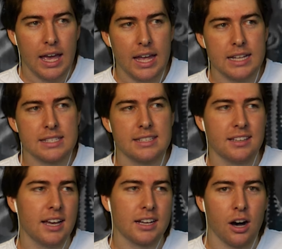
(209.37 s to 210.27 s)
And it's
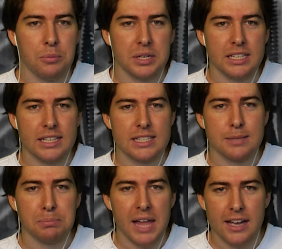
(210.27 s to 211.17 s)
a comedy. It's
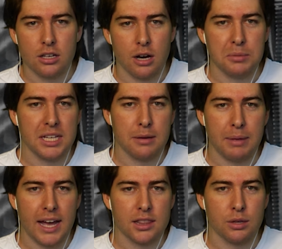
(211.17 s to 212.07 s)
a black comedy
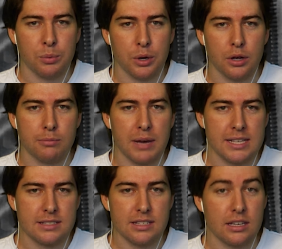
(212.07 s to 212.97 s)
about the world
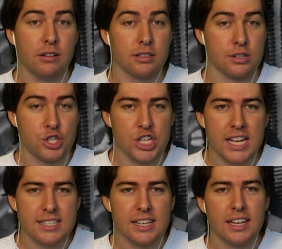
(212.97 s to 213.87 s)
basically going to
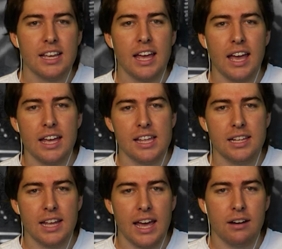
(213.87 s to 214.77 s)
shit
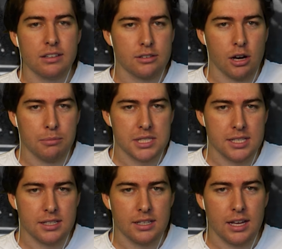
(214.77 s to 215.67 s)
and how
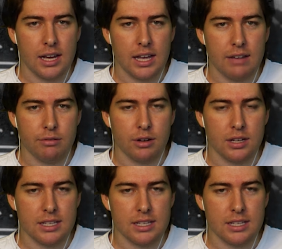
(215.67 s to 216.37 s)
incompetent everyone